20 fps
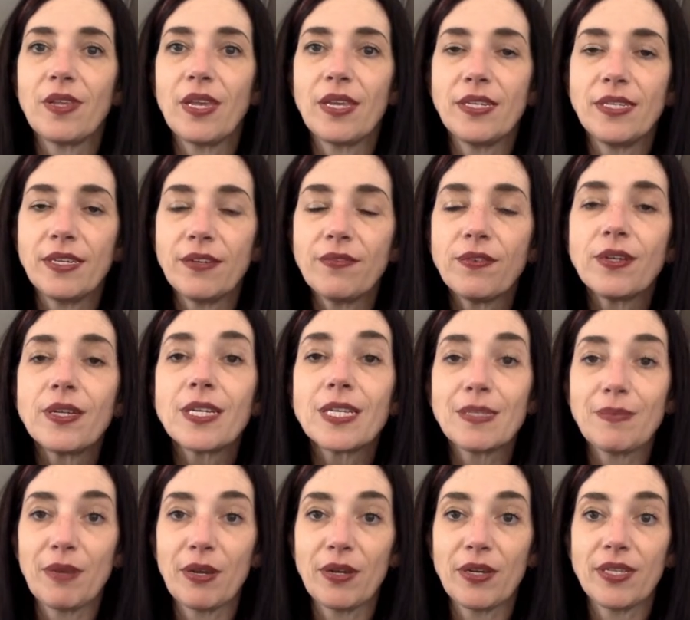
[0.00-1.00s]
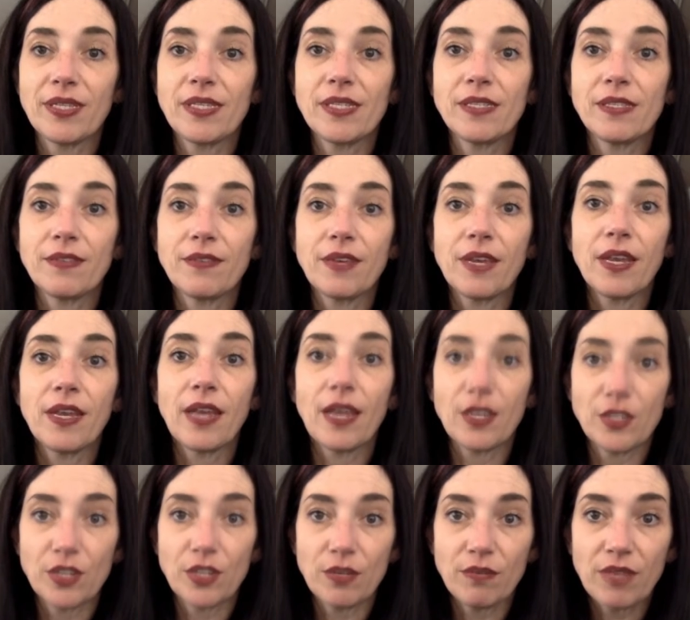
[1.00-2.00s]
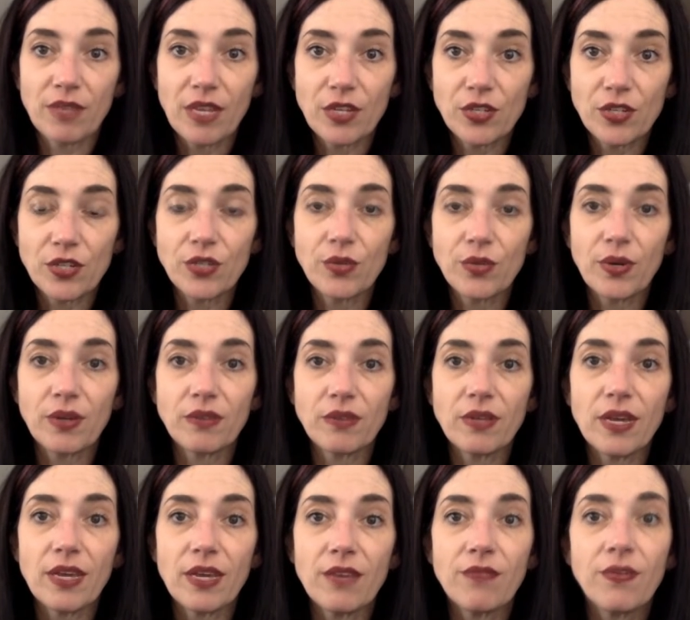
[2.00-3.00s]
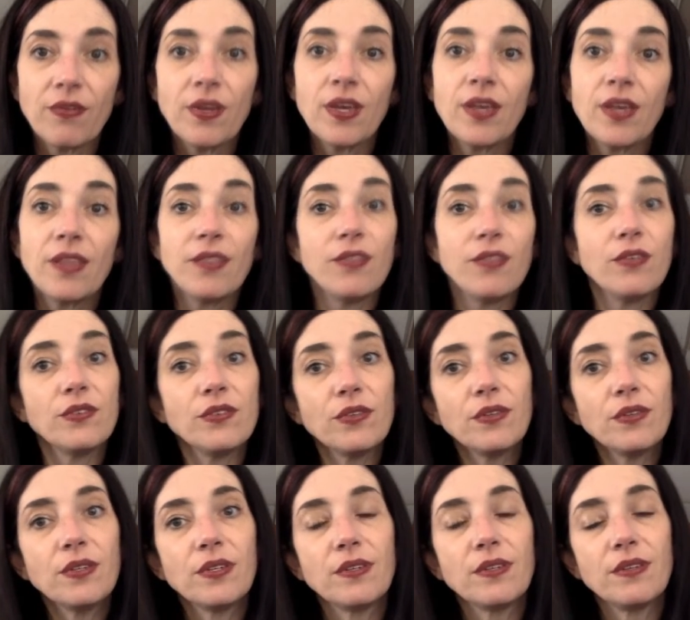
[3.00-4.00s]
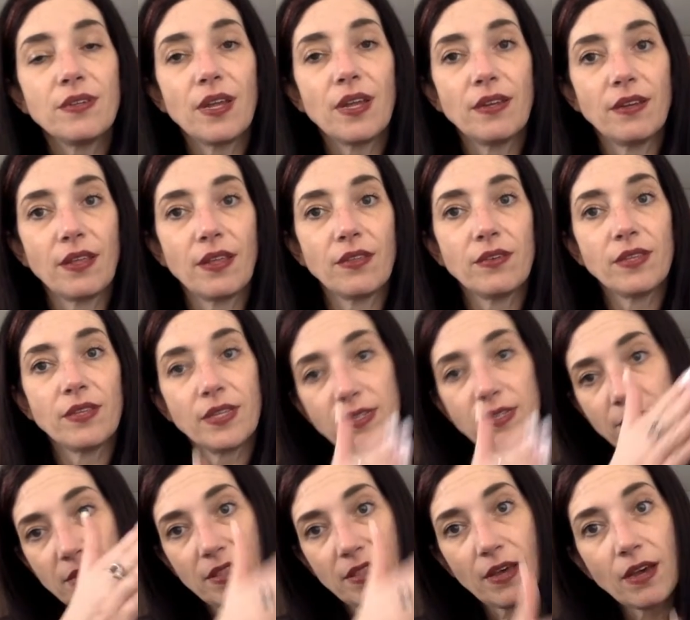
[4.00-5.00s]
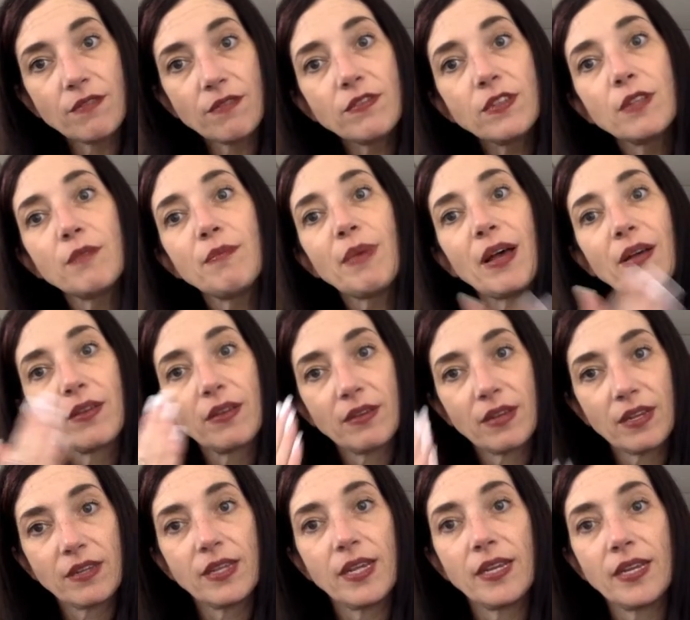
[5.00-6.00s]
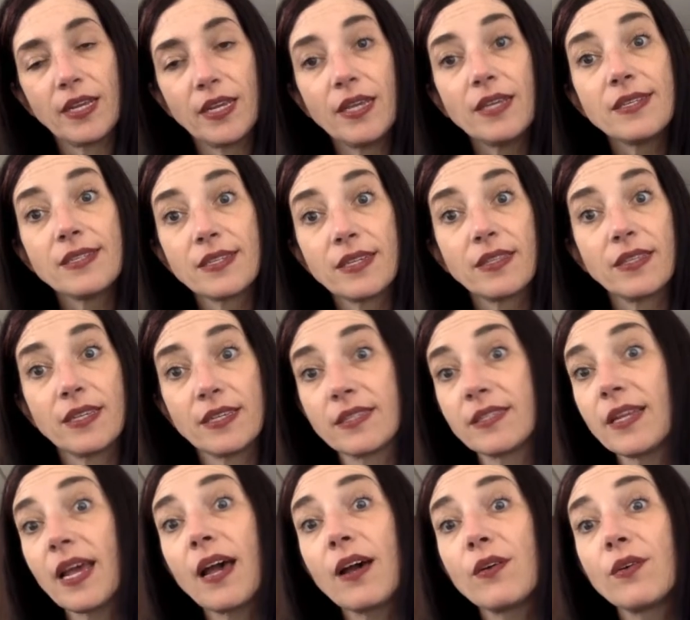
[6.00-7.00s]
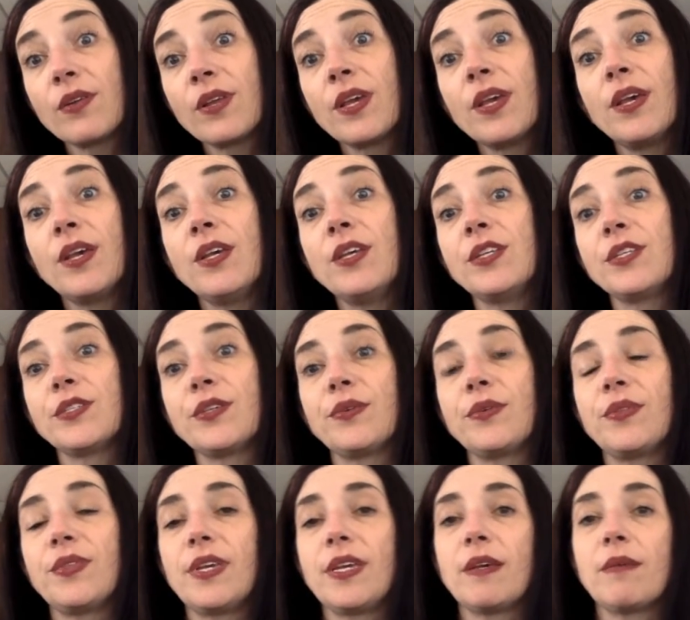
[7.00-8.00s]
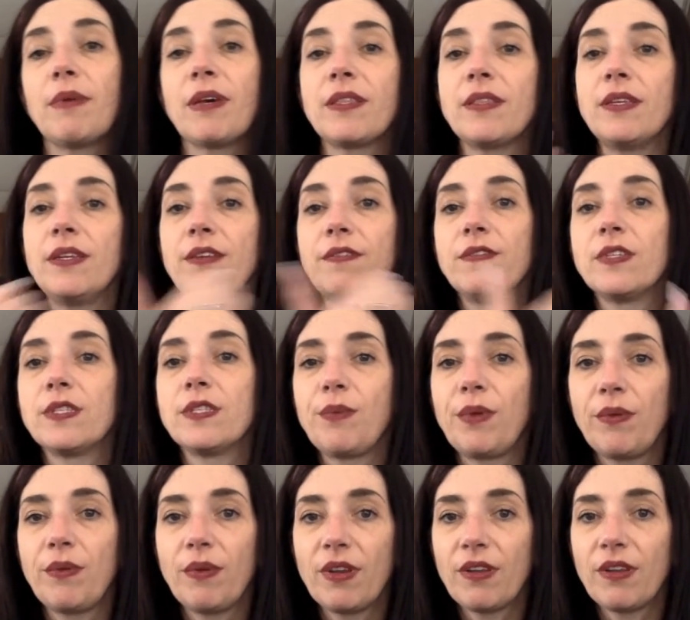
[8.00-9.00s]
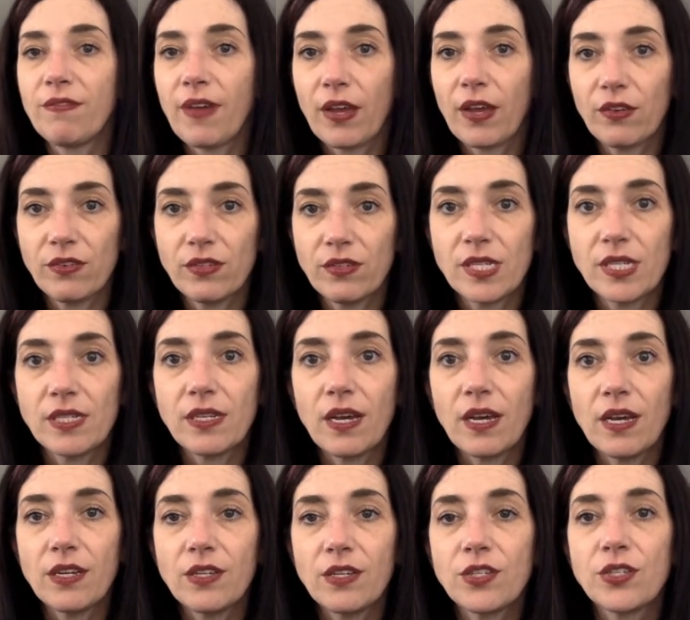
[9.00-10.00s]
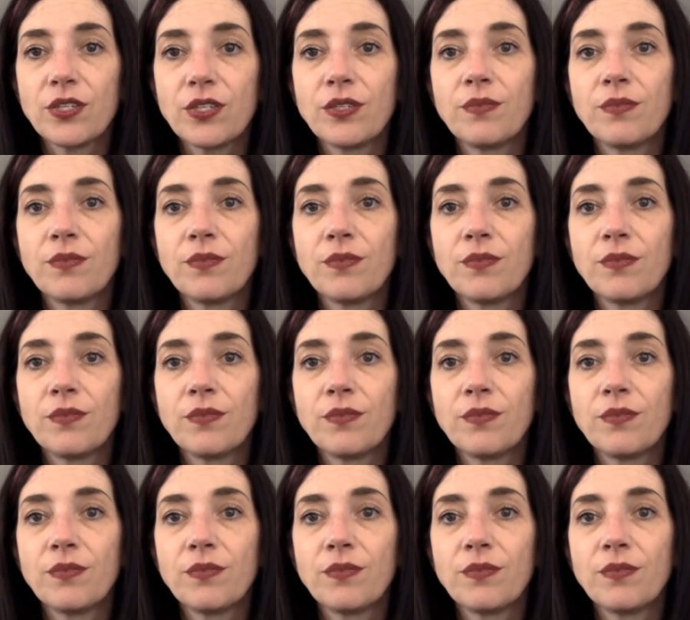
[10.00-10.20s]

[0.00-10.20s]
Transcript: different experiences of connection and pleasure to our life, those are another thing to be thoughtful about, and again to list out. So think about the difference between affectionate touch,